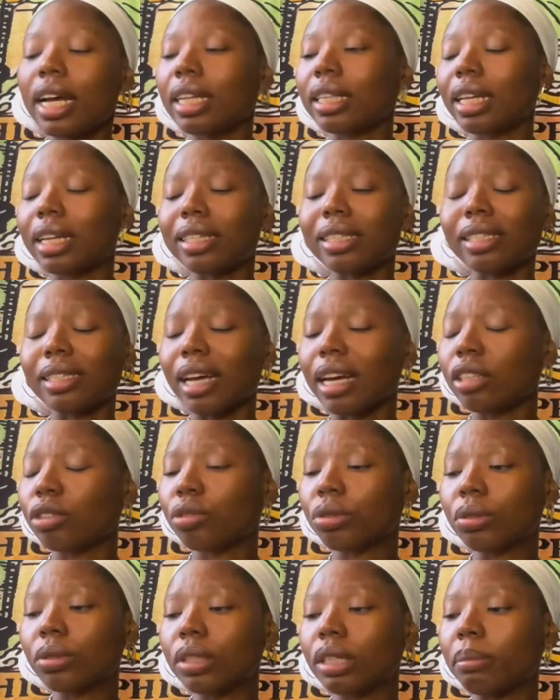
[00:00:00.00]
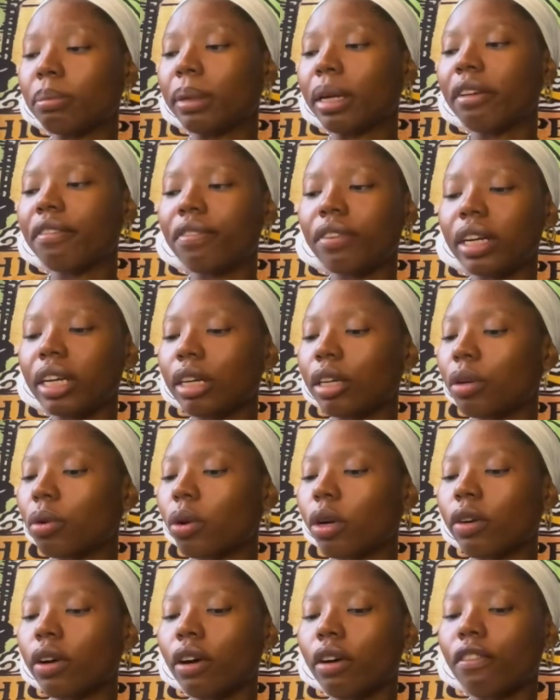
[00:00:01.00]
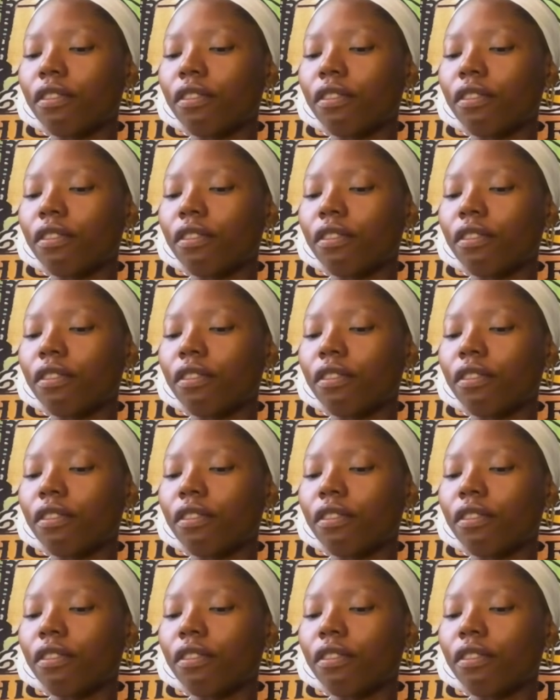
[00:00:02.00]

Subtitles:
that is not truly benefiting you or